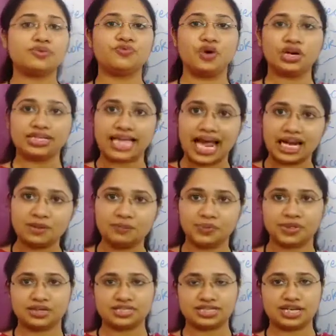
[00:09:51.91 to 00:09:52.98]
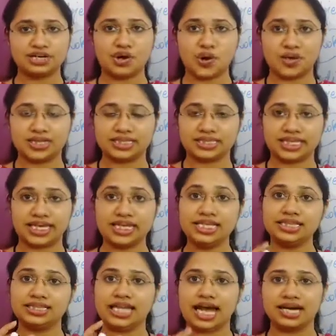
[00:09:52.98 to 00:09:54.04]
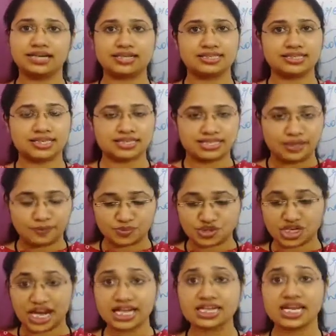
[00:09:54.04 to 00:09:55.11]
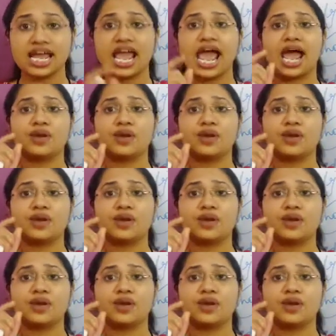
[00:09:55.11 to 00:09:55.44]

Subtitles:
for that person or a thing, that is a subject.